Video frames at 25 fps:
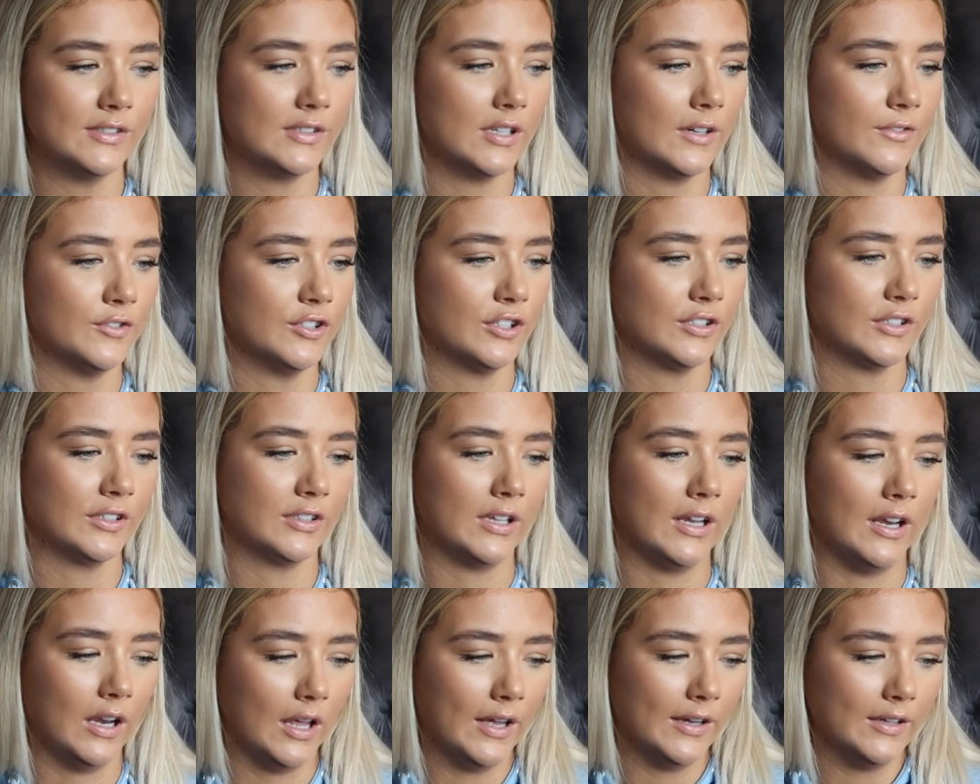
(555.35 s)
and stuff just
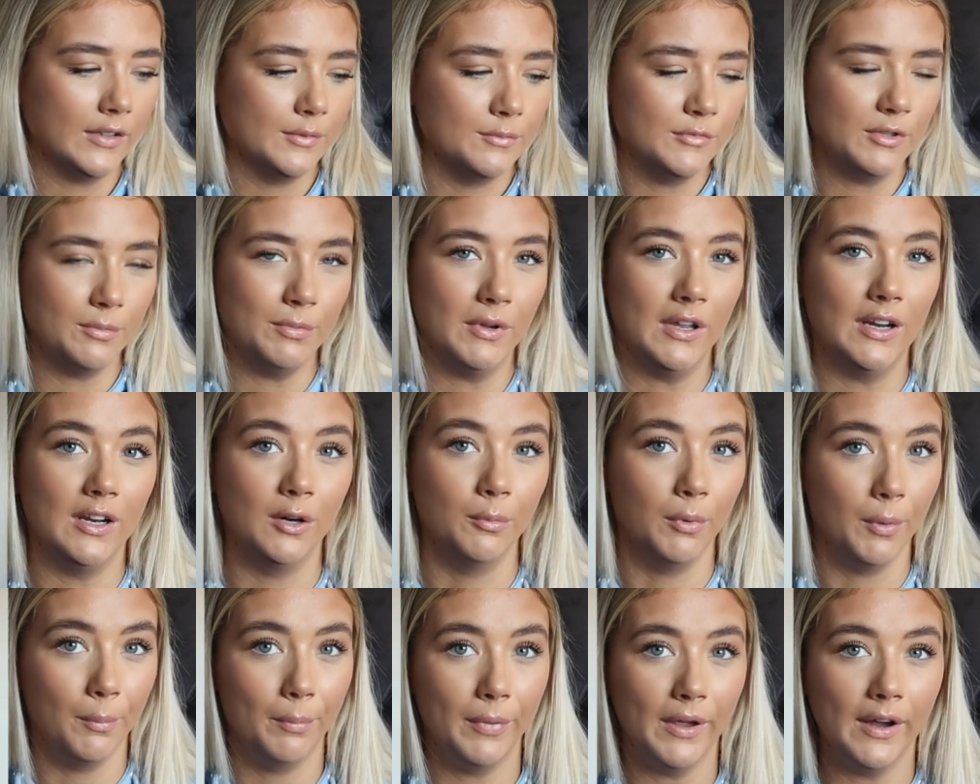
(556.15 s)
because I like them to be a
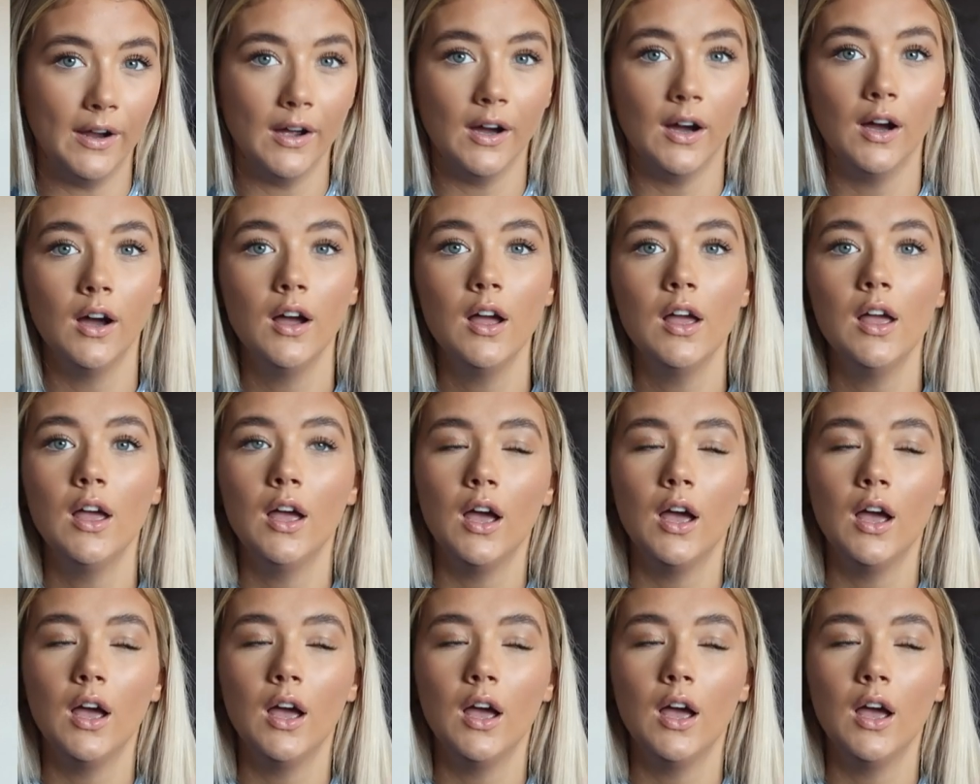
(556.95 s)
little bit bigger.